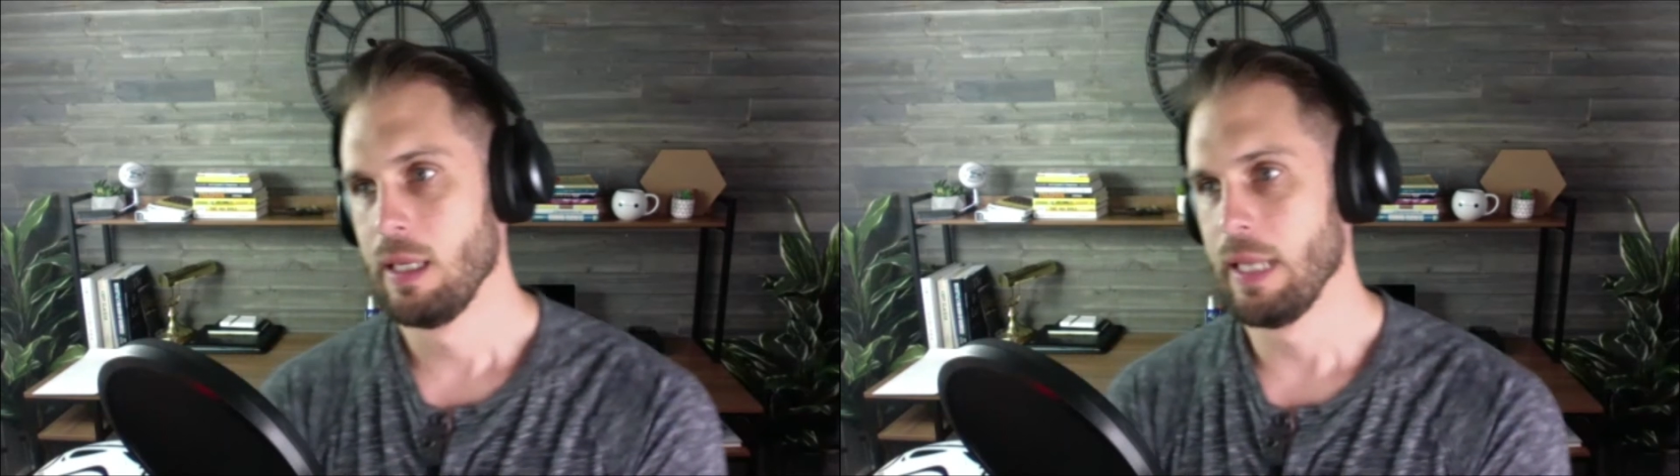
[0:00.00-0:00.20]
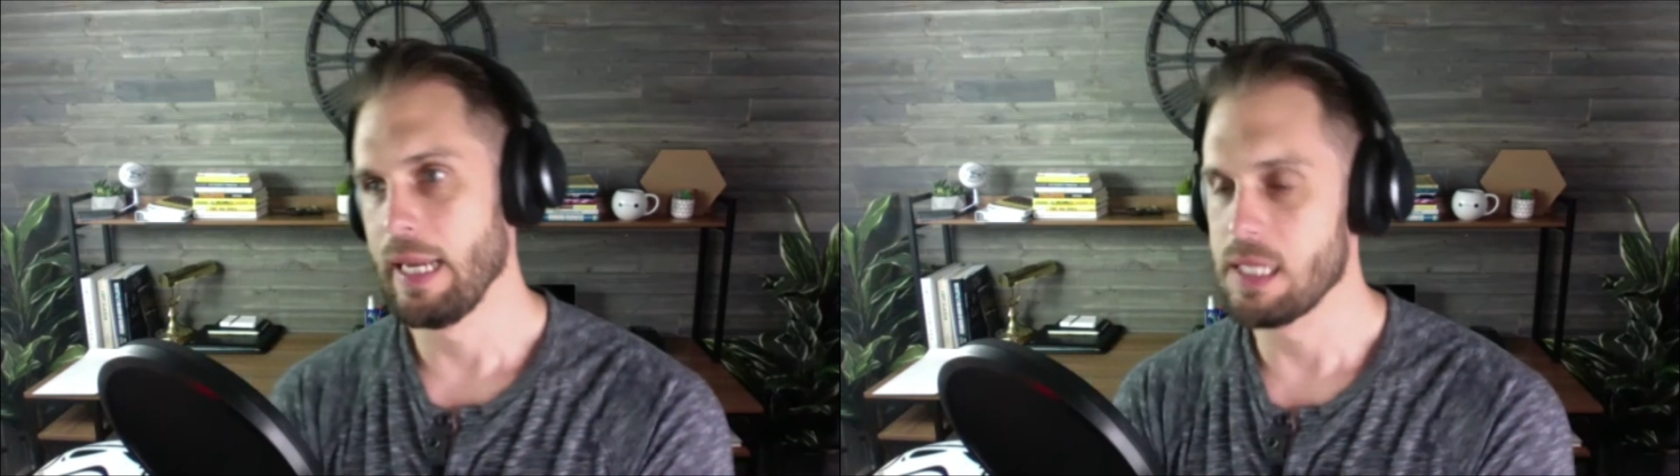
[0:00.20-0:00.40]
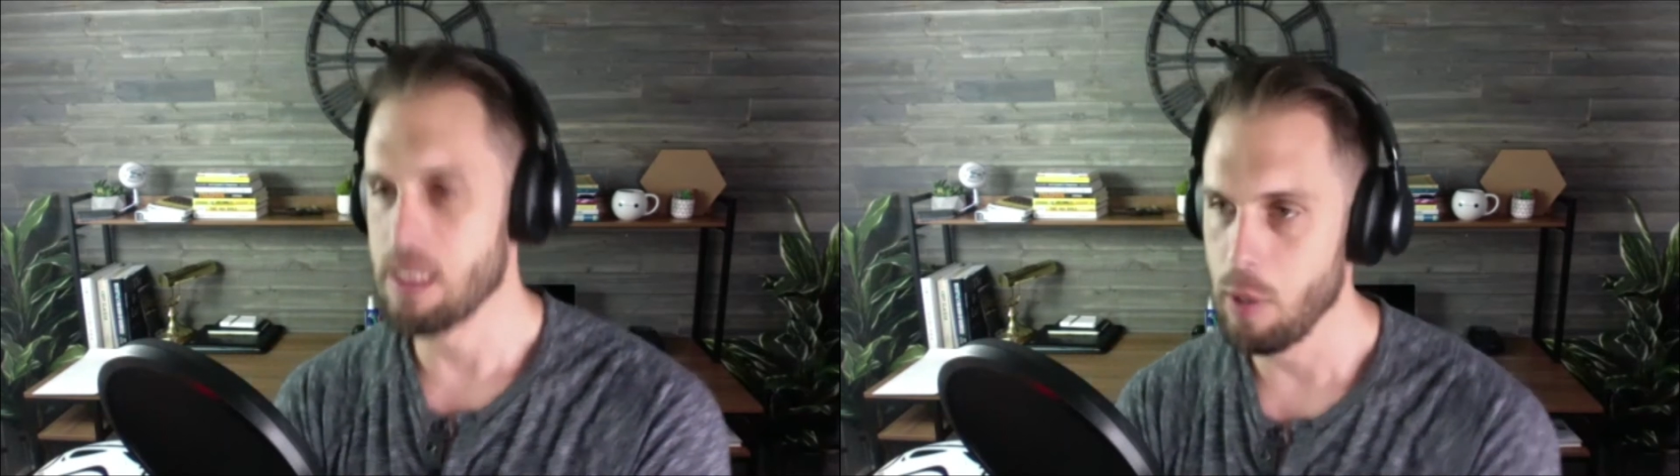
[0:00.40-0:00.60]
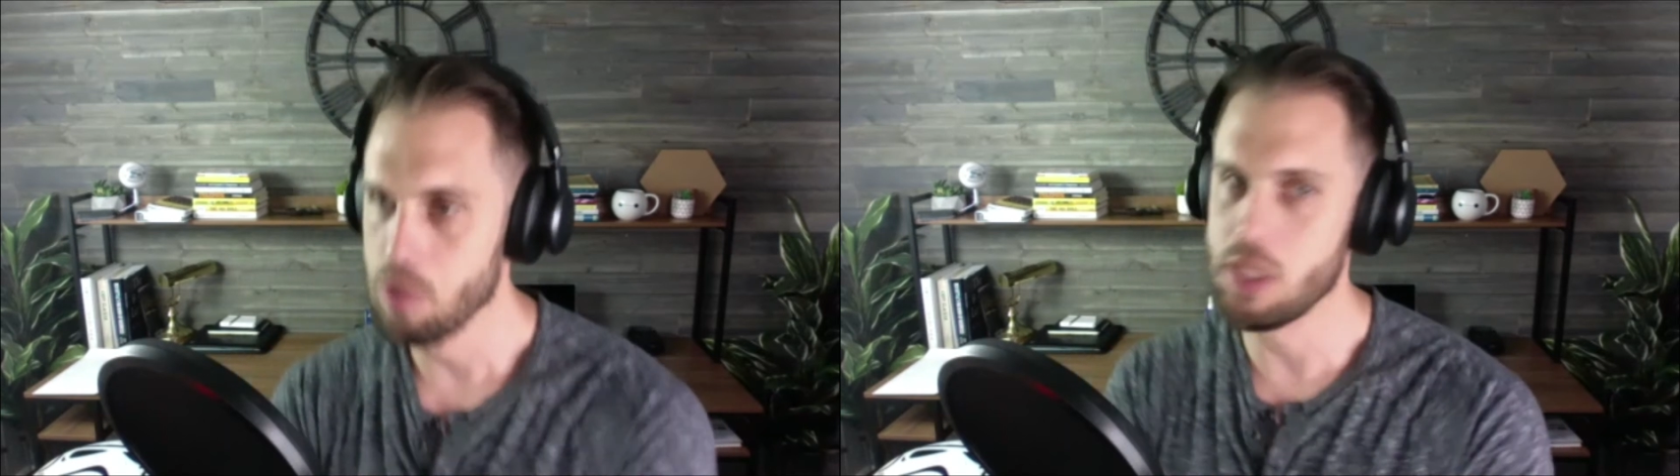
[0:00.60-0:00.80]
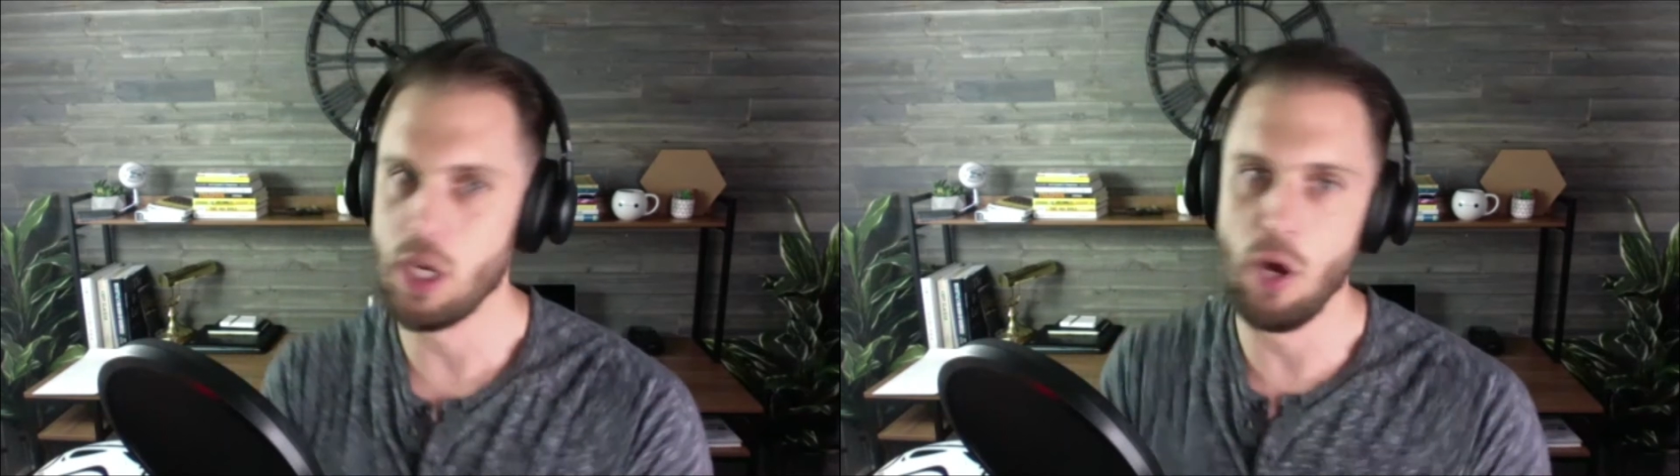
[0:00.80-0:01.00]
like it's
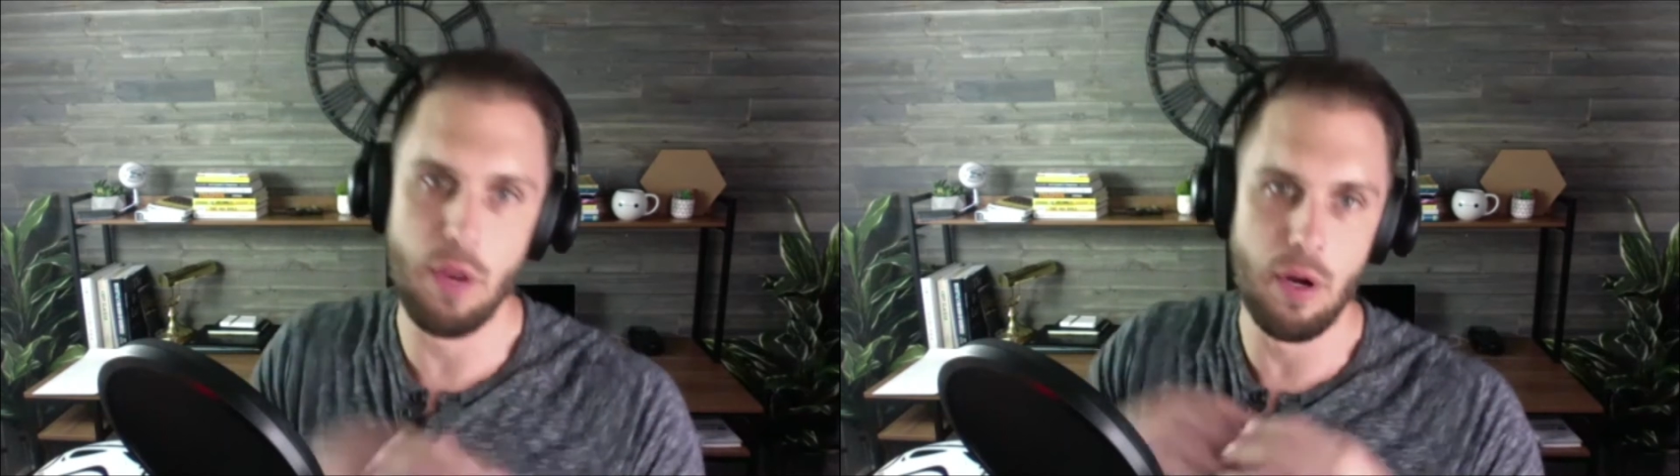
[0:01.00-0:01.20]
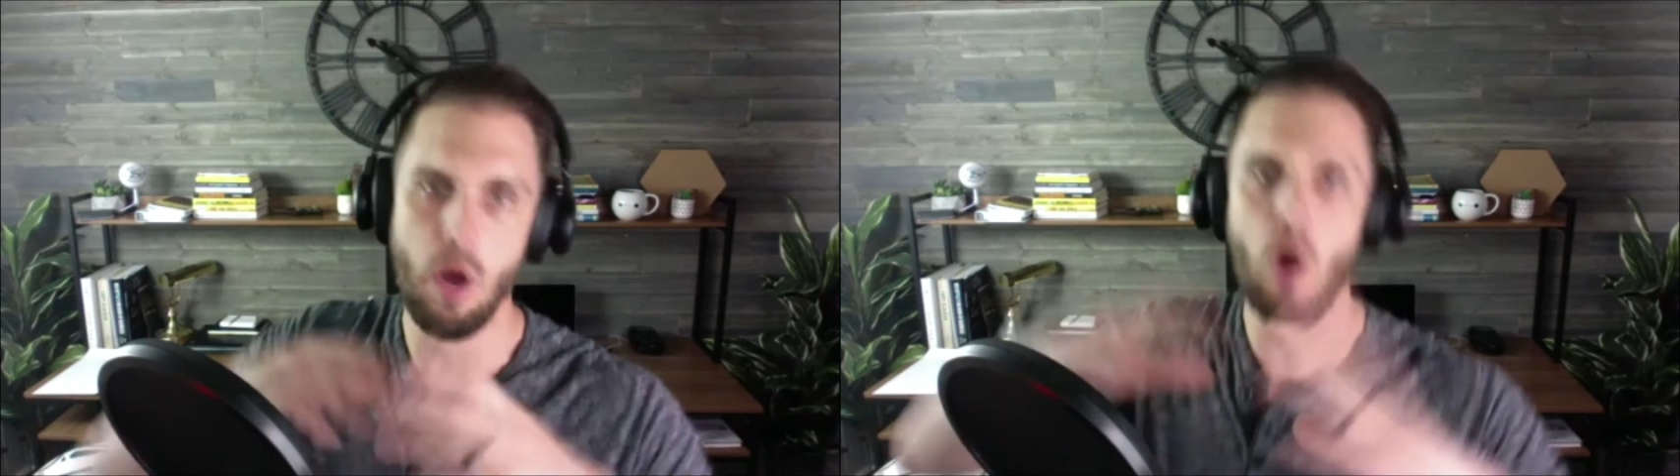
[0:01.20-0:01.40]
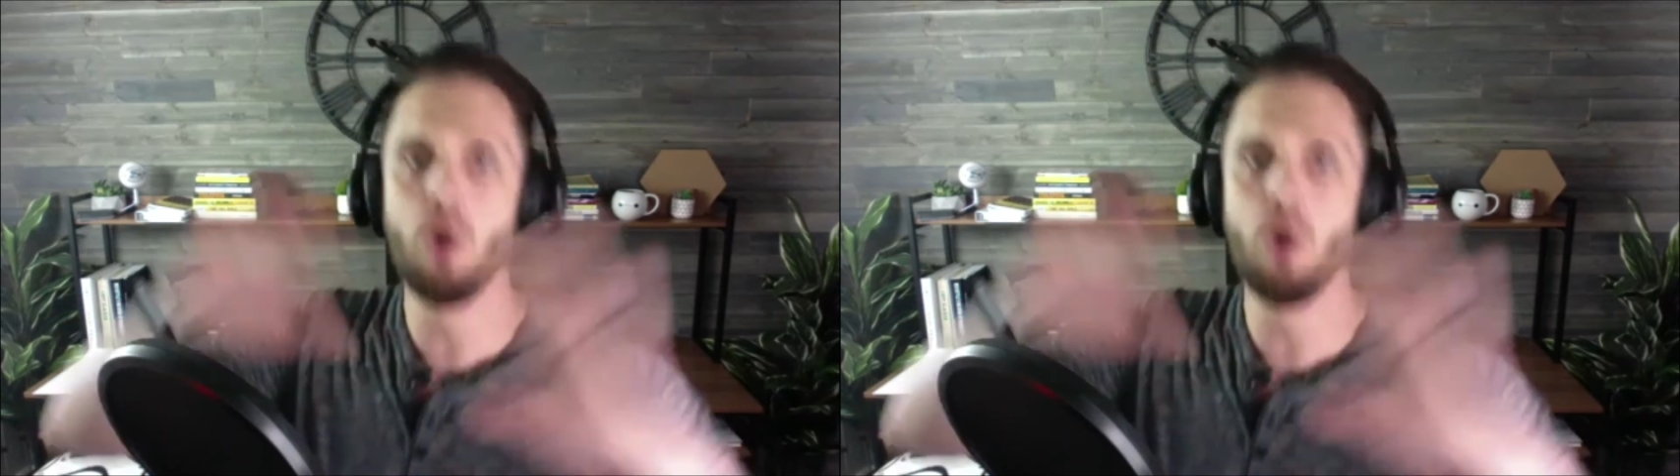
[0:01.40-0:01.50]
supposed to go there and